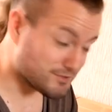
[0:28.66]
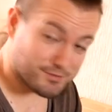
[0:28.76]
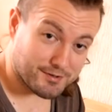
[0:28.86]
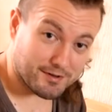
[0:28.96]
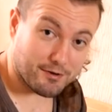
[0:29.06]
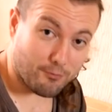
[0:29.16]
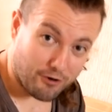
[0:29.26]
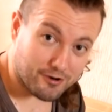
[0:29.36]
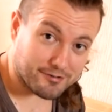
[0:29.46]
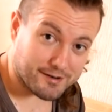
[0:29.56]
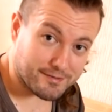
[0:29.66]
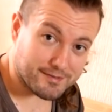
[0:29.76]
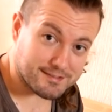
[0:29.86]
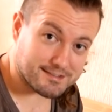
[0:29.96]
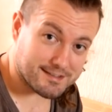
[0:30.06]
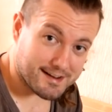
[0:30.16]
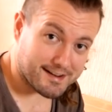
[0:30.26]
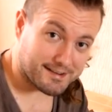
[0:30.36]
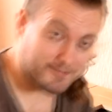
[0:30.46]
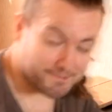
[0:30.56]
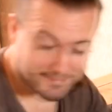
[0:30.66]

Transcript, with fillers: so we're gonna walk around this today.